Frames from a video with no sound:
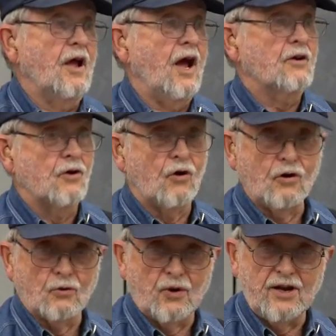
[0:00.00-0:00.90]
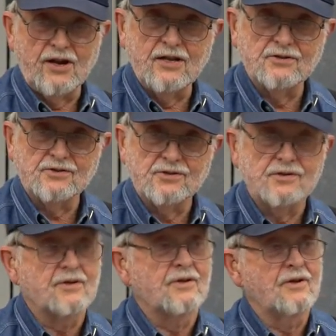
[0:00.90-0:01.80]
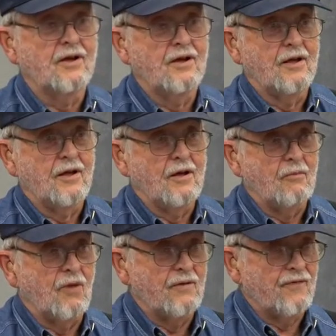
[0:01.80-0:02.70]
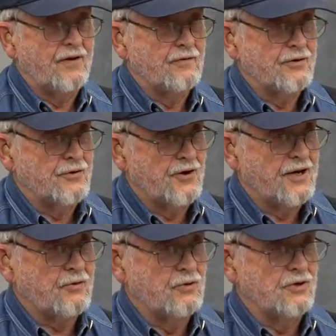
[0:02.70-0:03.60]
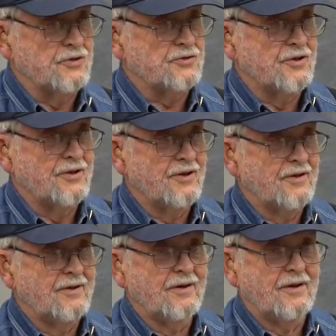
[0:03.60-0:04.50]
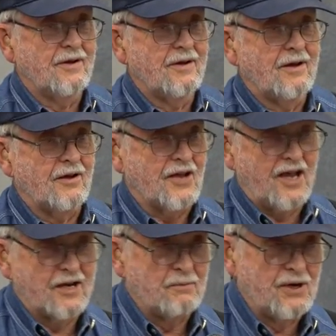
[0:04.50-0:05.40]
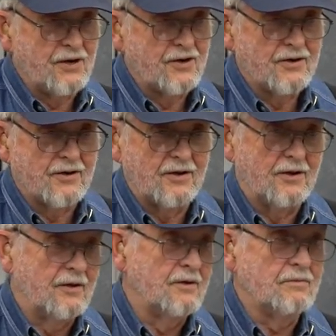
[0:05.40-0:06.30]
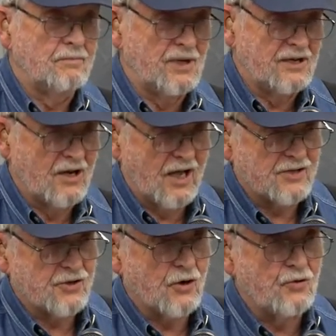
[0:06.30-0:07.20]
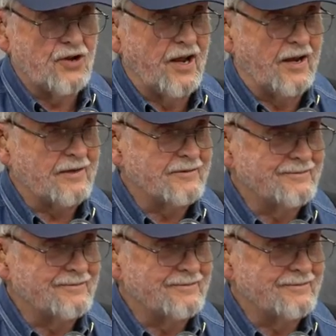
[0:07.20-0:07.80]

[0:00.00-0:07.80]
alcohol ratings. My favorite drink was a can of beer and a big glass of cognac.